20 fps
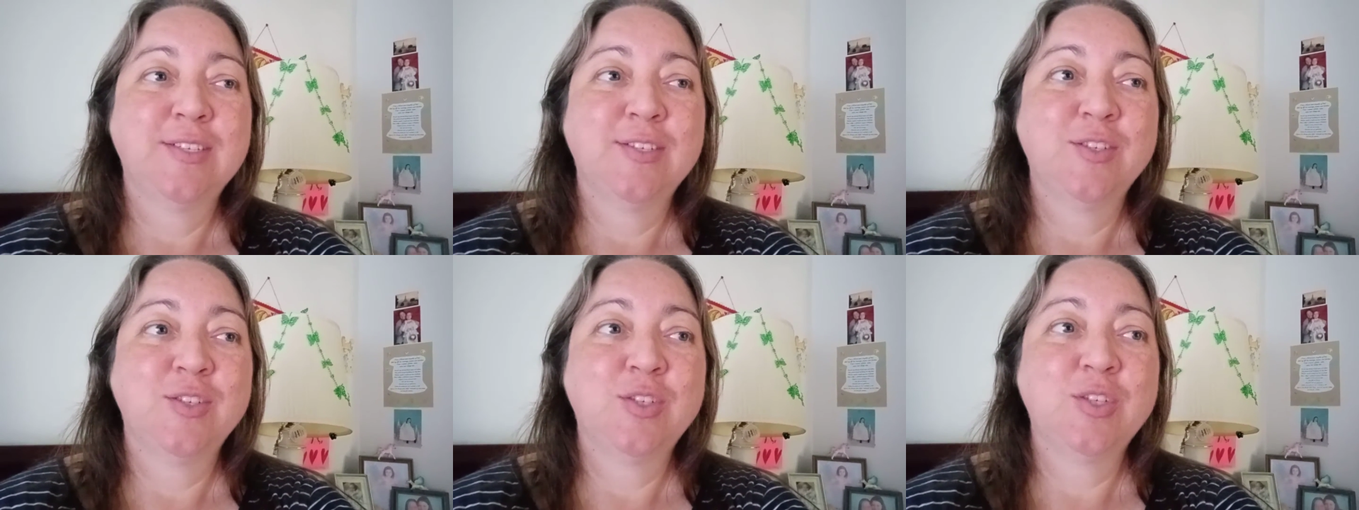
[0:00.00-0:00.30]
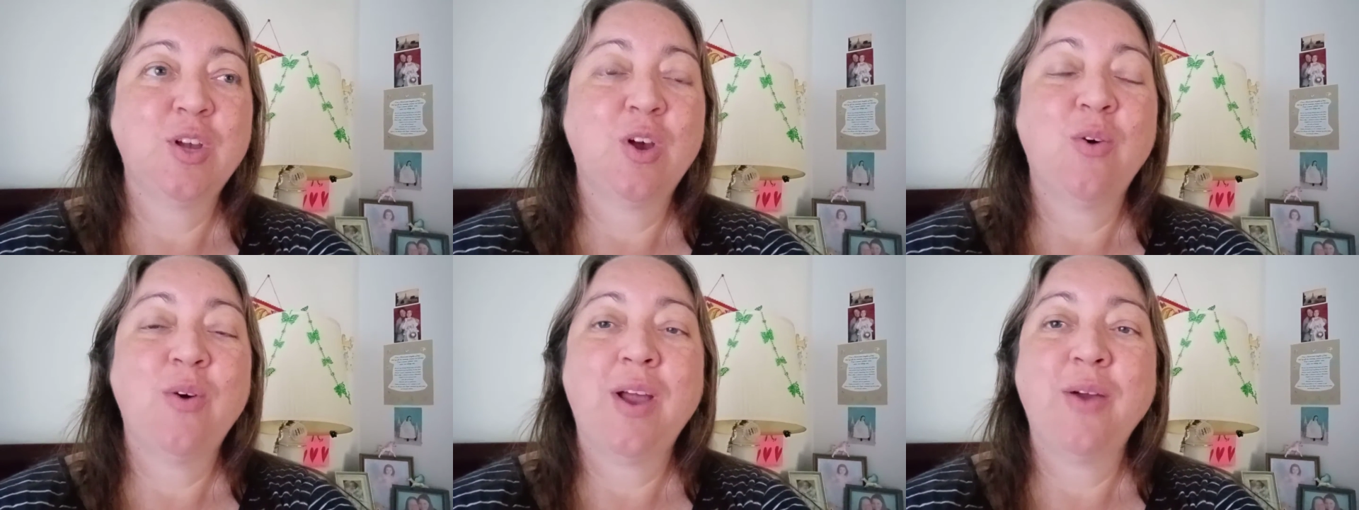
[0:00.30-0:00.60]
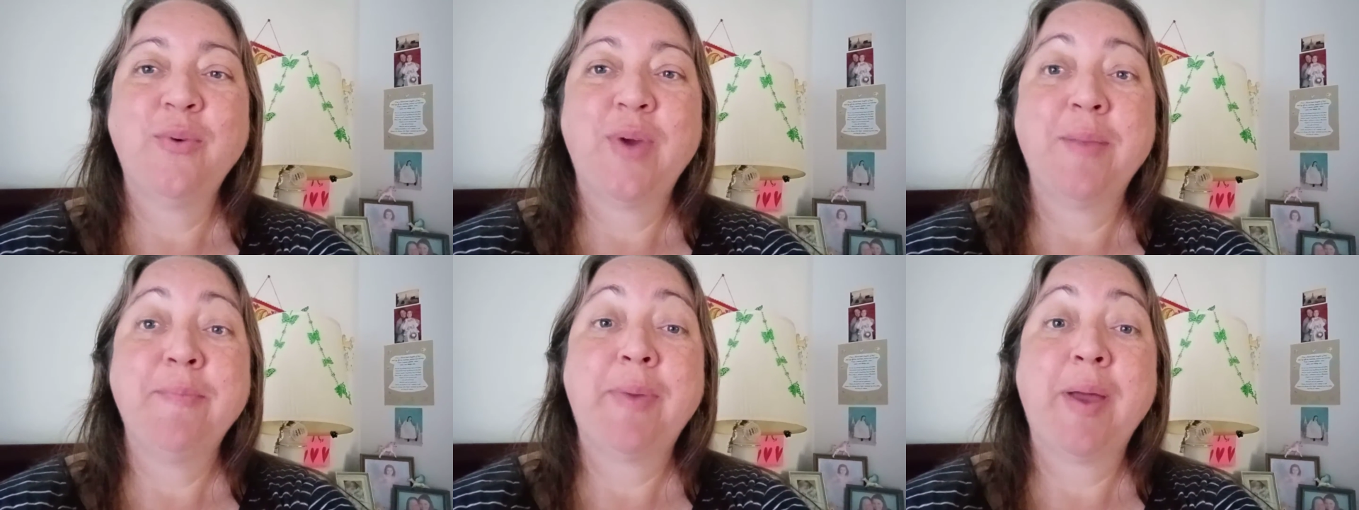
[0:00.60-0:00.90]
So I
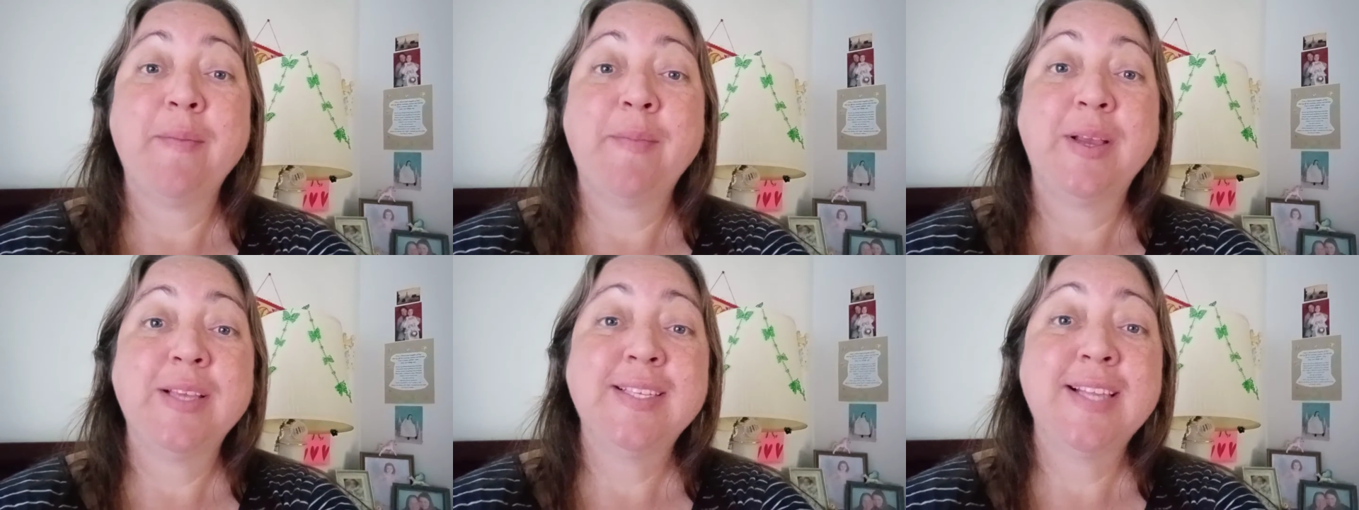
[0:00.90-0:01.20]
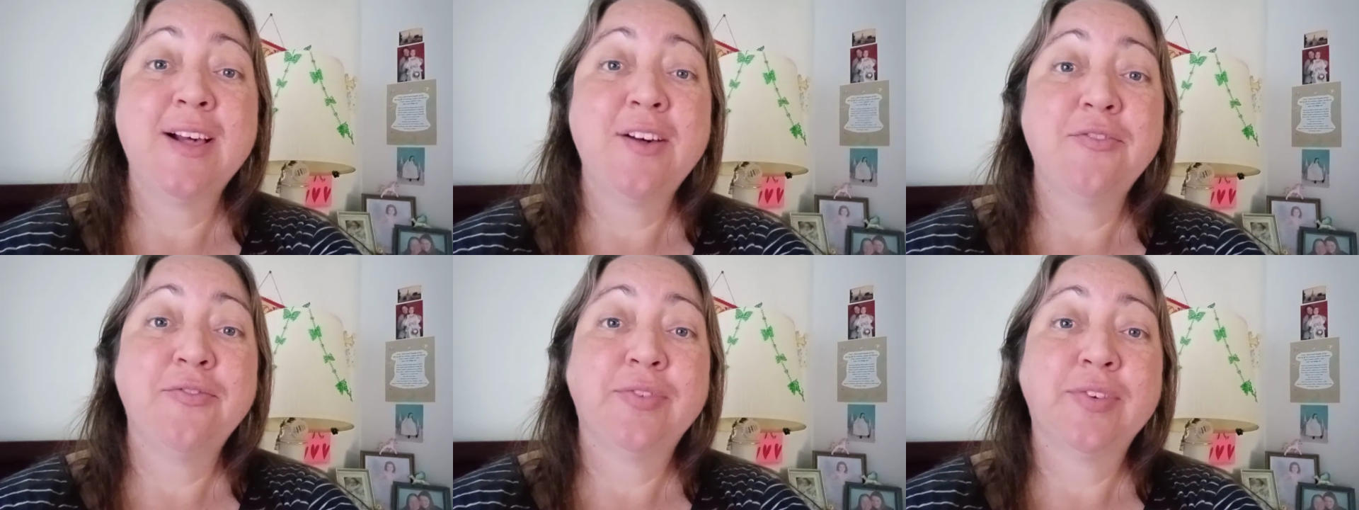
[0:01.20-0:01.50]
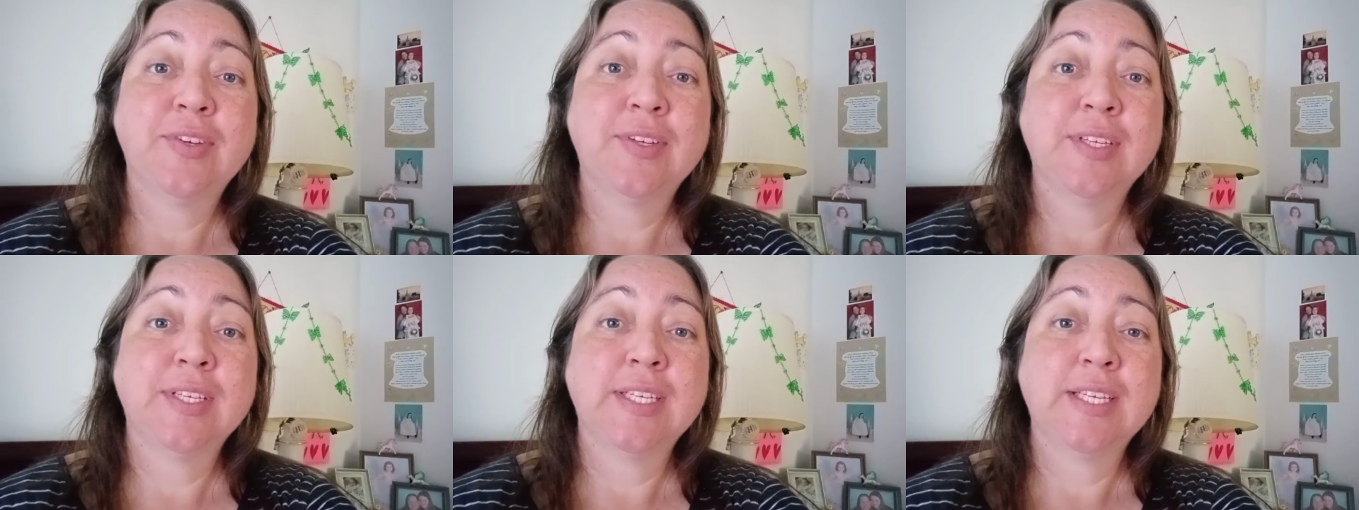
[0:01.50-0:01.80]
went by
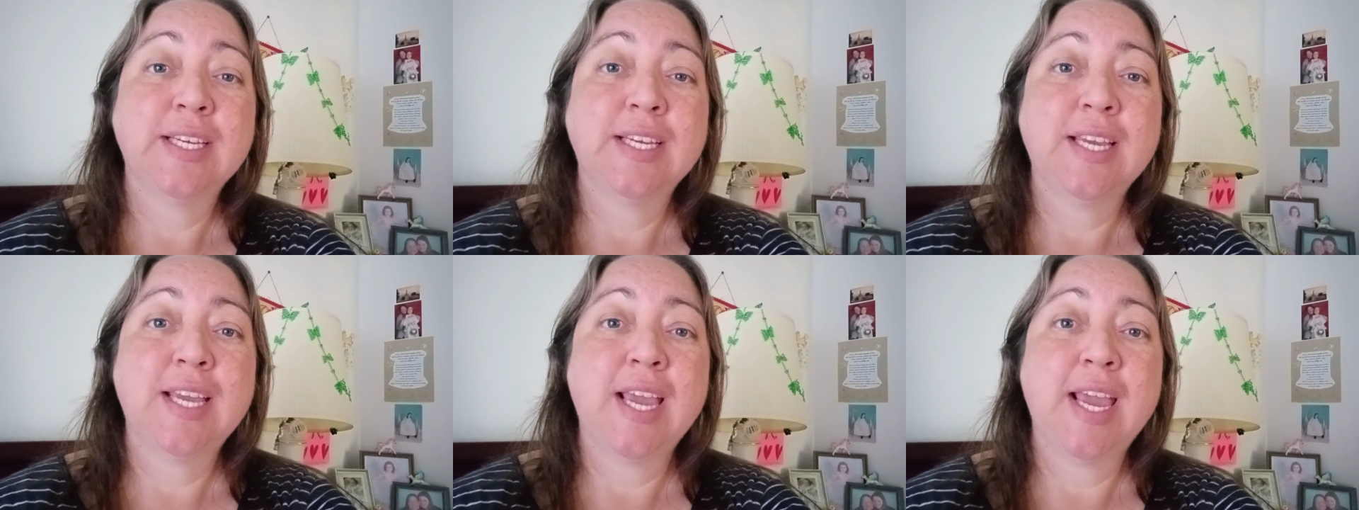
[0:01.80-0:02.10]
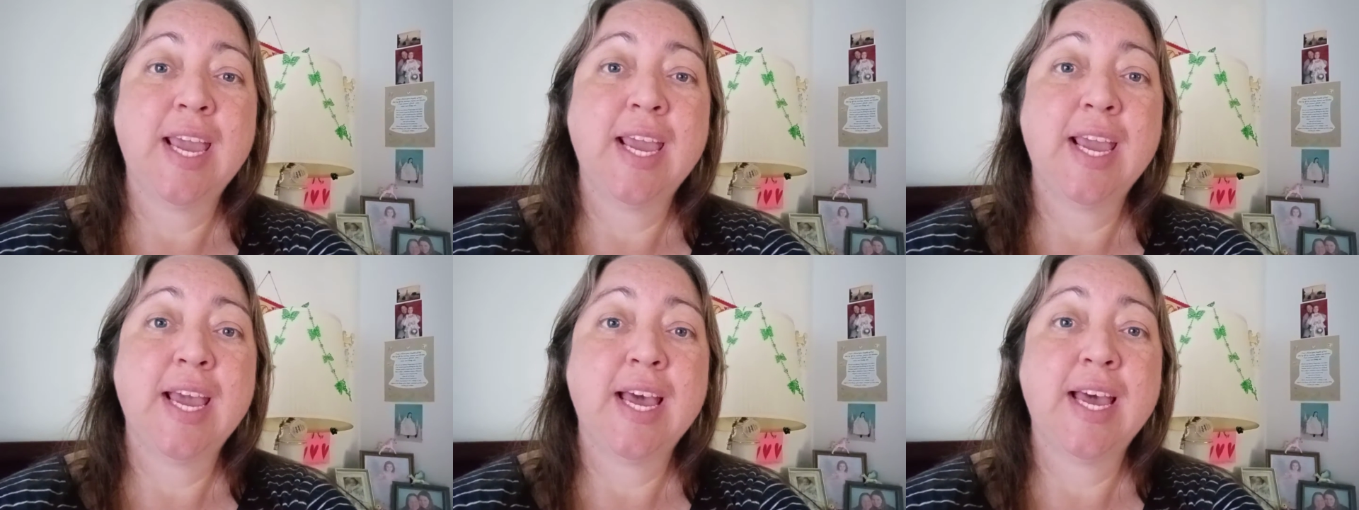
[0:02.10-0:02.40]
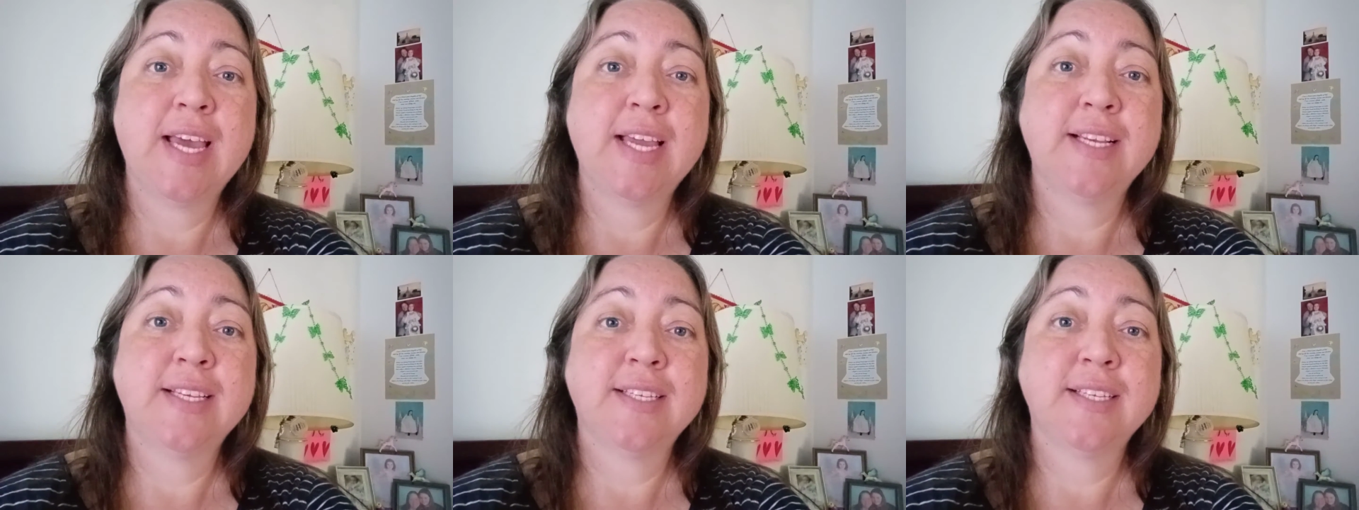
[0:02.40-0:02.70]
myself
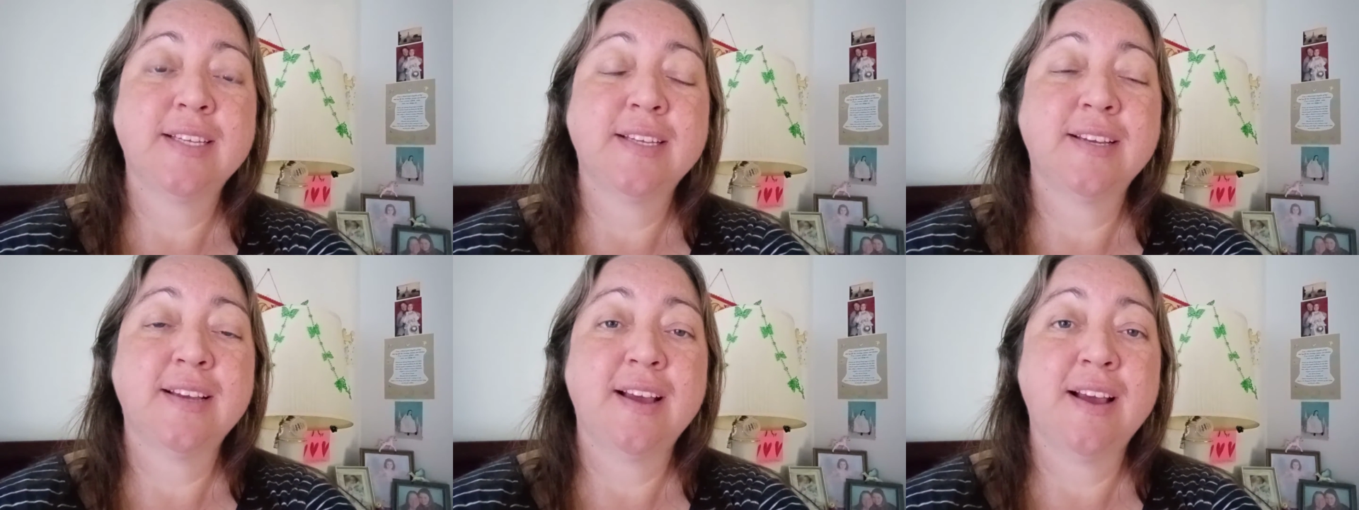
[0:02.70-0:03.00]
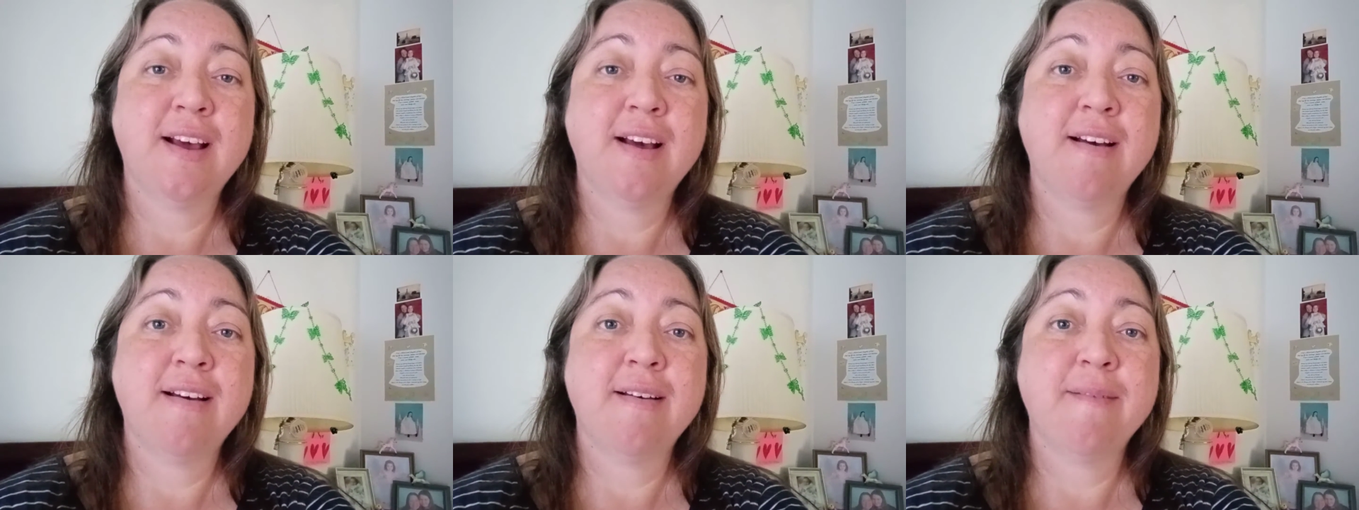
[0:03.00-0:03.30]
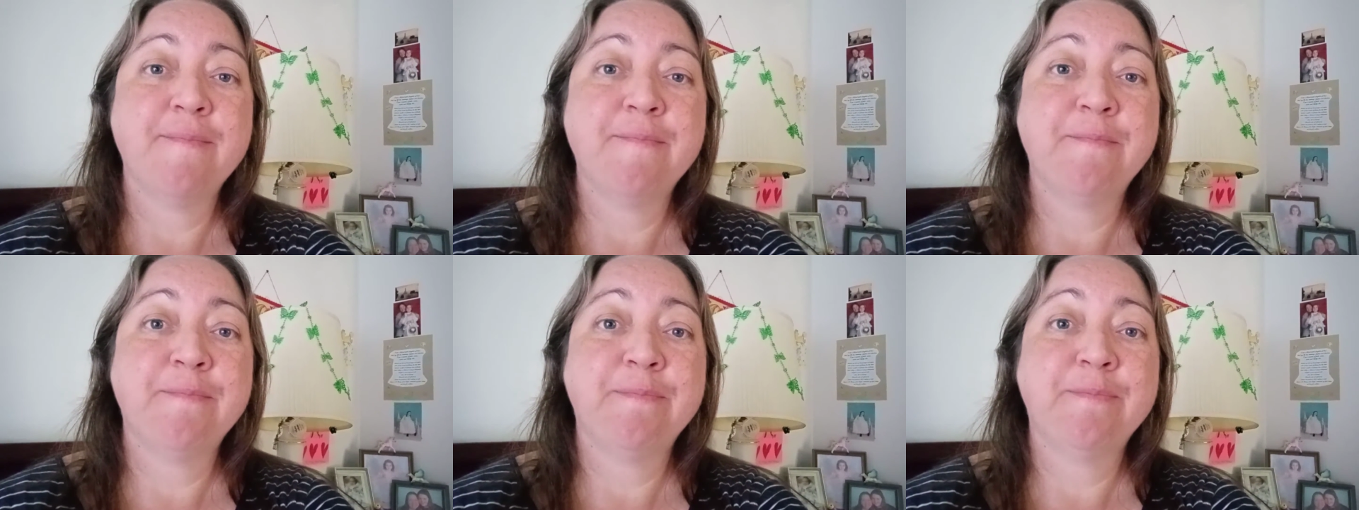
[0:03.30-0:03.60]
and
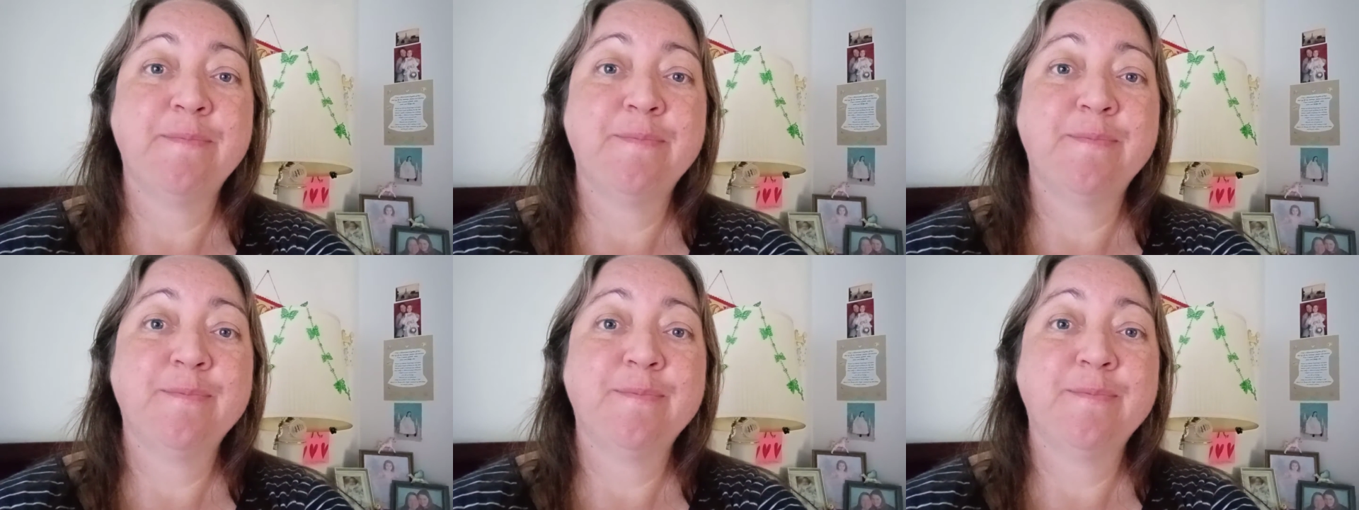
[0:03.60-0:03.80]
um,